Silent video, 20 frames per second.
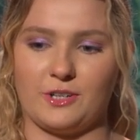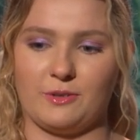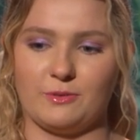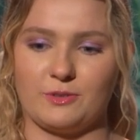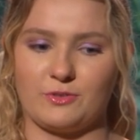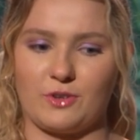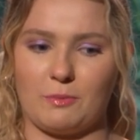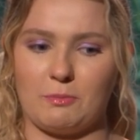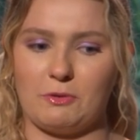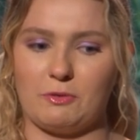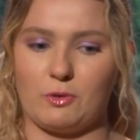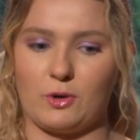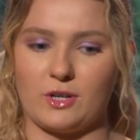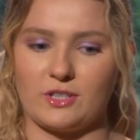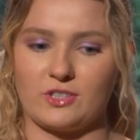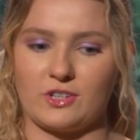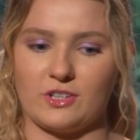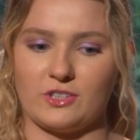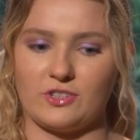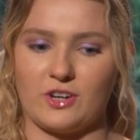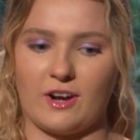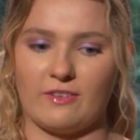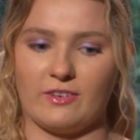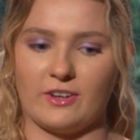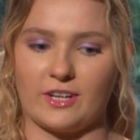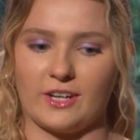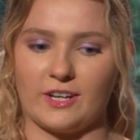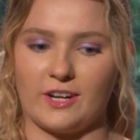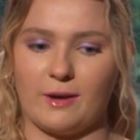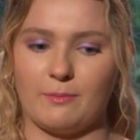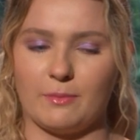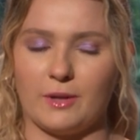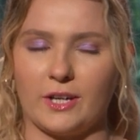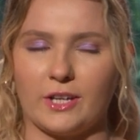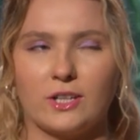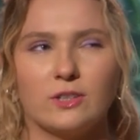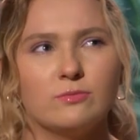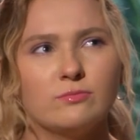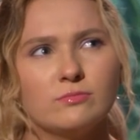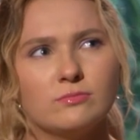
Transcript: And it was right before I started driving. And I'm like,